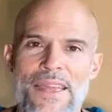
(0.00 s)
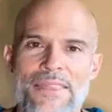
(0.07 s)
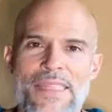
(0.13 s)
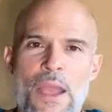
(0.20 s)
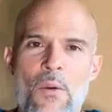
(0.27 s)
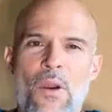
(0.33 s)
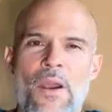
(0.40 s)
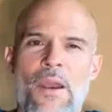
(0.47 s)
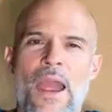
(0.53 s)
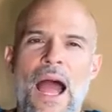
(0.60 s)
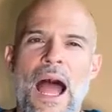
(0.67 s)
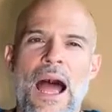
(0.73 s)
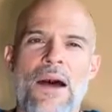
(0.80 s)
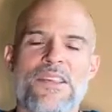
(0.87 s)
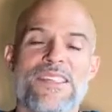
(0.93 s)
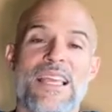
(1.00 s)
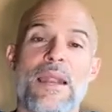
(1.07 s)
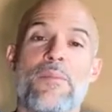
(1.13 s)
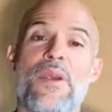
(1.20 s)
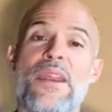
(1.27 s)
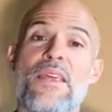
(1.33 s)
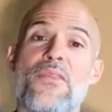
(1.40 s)
They were
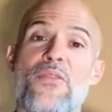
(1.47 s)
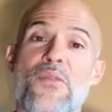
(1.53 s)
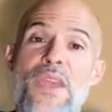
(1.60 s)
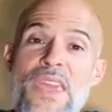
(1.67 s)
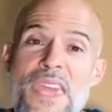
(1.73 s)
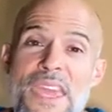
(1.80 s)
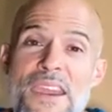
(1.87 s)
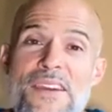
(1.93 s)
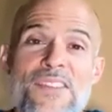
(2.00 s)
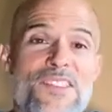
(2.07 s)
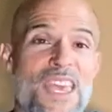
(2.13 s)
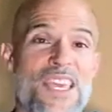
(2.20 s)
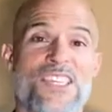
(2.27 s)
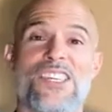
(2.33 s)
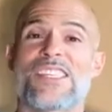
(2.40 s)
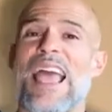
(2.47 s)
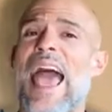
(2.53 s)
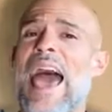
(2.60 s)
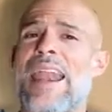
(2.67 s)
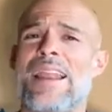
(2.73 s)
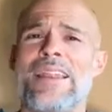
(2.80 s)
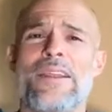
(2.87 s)
celebrating 3 years. They just
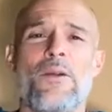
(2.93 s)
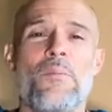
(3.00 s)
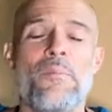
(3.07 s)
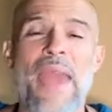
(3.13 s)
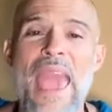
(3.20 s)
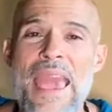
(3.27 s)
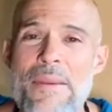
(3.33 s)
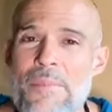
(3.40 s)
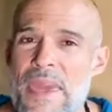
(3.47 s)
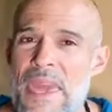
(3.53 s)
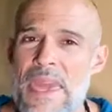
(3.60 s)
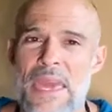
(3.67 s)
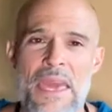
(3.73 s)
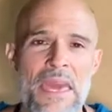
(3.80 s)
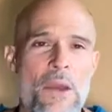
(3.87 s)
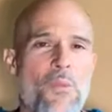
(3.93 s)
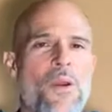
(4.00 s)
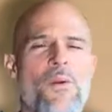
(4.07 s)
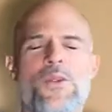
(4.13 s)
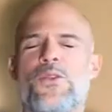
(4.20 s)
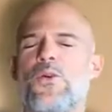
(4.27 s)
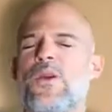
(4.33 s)
had a little baby. We
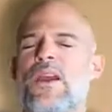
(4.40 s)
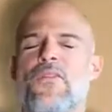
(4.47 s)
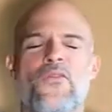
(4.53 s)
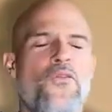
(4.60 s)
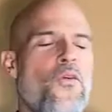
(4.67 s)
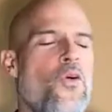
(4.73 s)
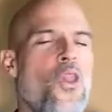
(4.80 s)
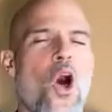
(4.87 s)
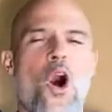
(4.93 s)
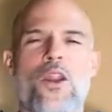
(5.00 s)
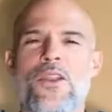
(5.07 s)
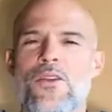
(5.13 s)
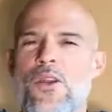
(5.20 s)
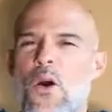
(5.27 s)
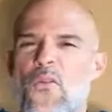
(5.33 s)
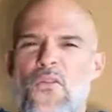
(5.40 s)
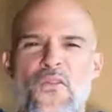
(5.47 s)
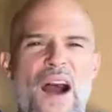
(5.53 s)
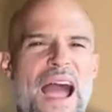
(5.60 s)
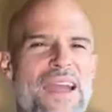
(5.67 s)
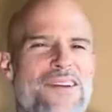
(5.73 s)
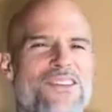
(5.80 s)
were doing a full-on, you know,
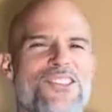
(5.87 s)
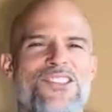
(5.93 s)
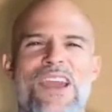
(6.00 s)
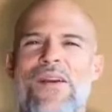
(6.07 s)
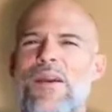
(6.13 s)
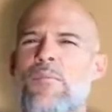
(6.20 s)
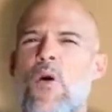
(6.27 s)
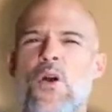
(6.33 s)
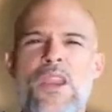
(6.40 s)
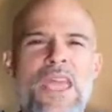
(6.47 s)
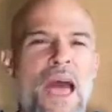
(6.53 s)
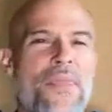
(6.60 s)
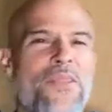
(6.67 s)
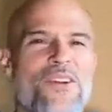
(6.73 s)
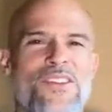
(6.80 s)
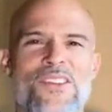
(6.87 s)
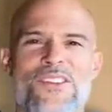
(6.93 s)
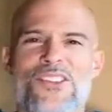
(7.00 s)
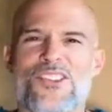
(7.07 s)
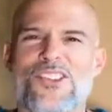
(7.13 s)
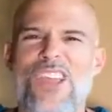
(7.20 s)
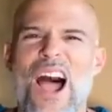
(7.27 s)
fire ceremony under the
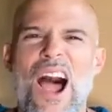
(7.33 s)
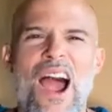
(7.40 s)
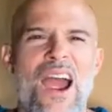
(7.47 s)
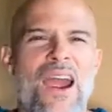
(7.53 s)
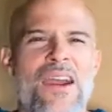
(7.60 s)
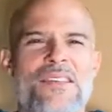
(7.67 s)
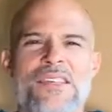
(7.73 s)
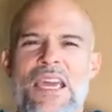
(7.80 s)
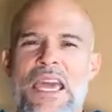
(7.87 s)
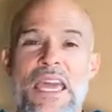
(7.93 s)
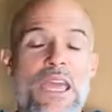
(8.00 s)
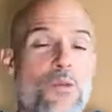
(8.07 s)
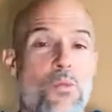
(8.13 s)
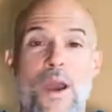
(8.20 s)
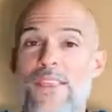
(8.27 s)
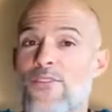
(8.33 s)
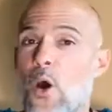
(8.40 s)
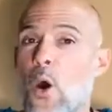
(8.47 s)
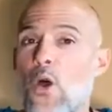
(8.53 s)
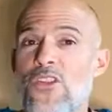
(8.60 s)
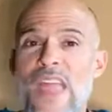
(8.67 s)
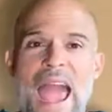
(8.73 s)
stars. It went
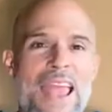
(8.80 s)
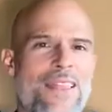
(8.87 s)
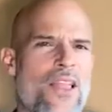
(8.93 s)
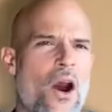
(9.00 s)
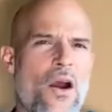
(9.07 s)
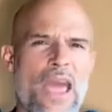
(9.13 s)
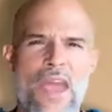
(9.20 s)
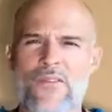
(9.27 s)
all night long.